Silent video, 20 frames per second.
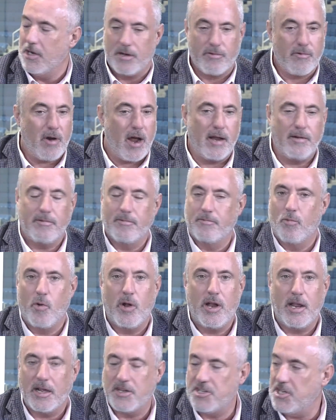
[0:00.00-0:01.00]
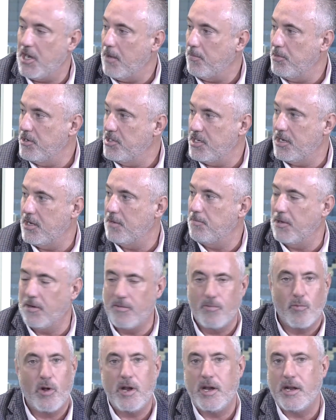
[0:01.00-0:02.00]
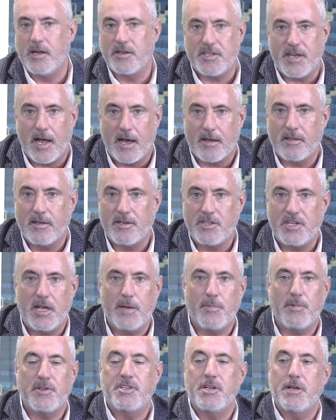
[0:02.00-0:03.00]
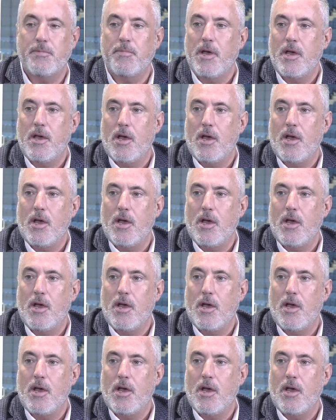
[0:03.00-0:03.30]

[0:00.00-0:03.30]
right, winning a championship and winning a Southland championship.